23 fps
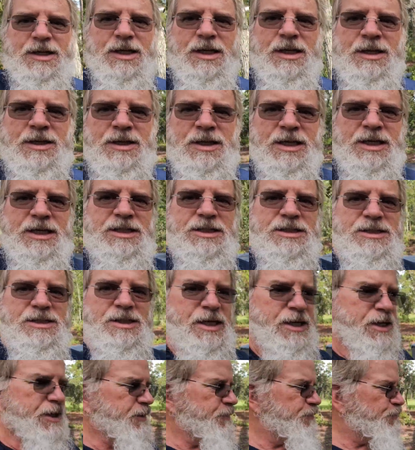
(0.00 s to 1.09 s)
in these
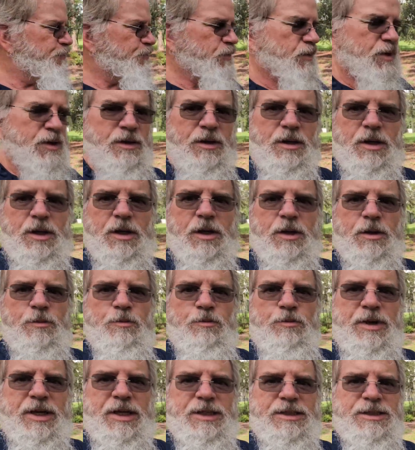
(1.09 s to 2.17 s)

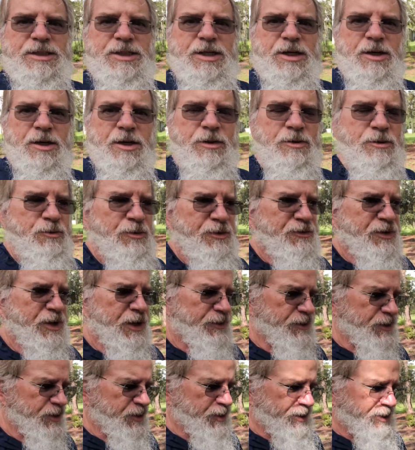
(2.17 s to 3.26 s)
bins here. We've
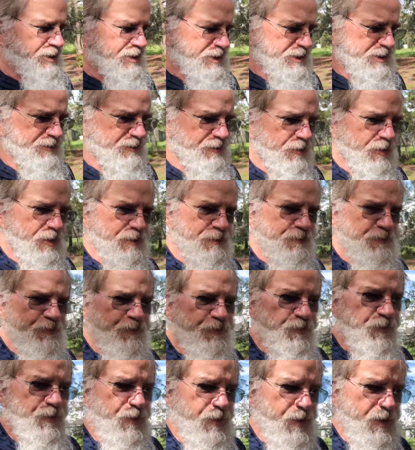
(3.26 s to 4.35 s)
got the cushions for them.
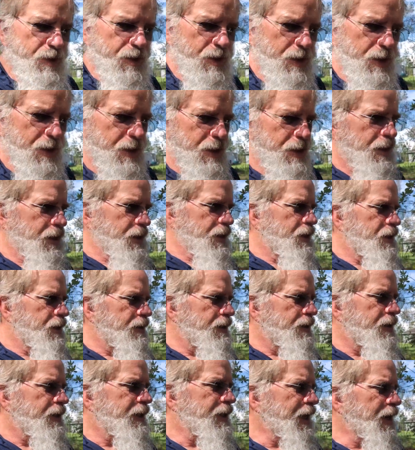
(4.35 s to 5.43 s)

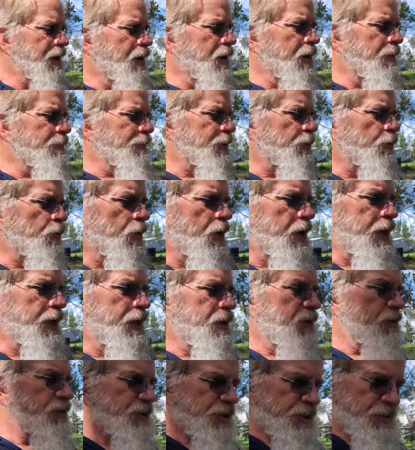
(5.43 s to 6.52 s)
got all but one.
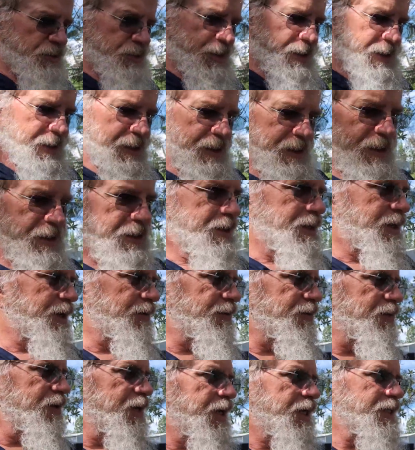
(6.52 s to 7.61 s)
Oh shoot, I
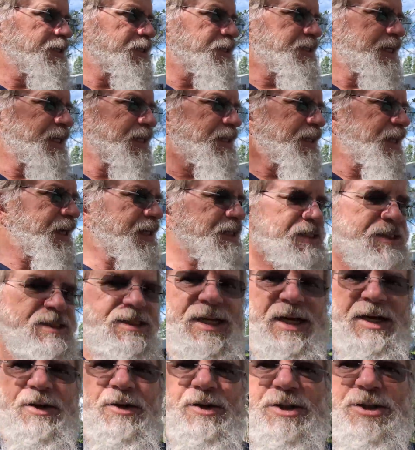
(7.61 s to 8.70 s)
forgot to take that
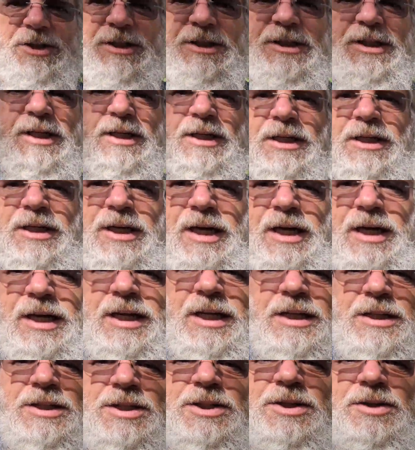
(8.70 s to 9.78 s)
set of cushions in. I
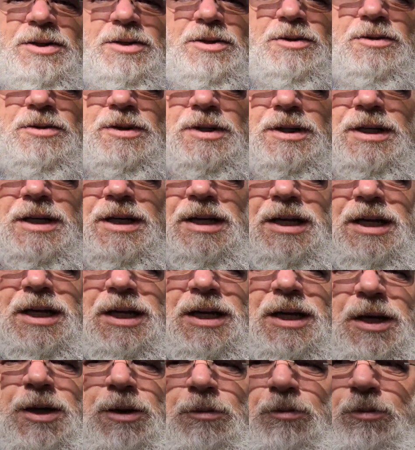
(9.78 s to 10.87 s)
need to
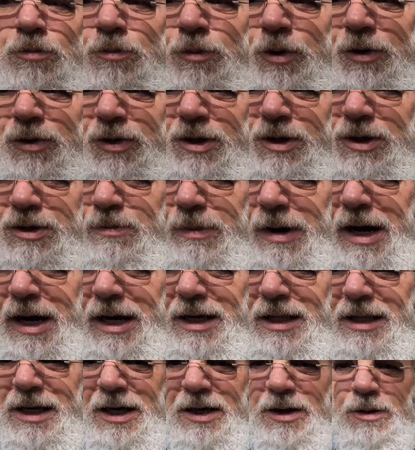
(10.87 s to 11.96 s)
put those
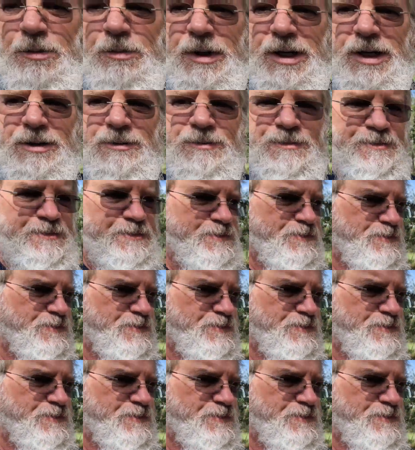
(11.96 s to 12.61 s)
back in the other bin.